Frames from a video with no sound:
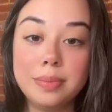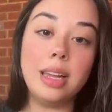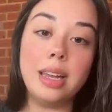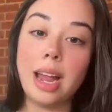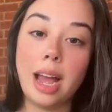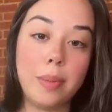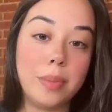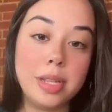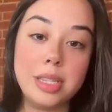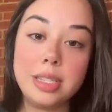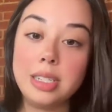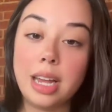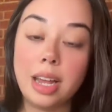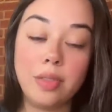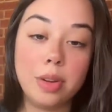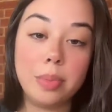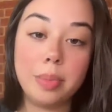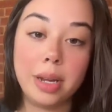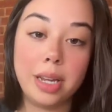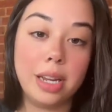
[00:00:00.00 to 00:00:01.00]
Happens to
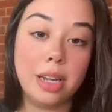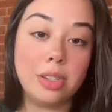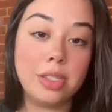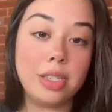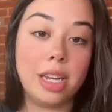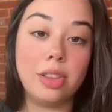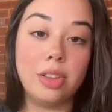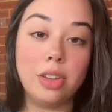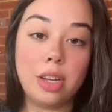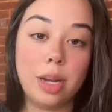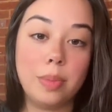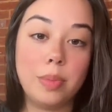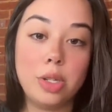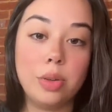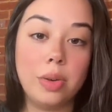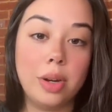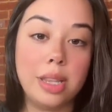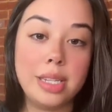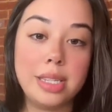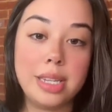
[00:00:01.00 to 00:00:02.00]
everybody else I look up
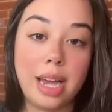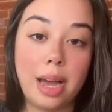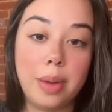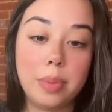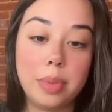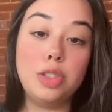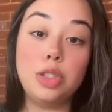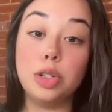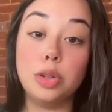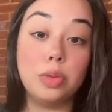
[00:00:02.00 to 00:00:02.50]
to on this app.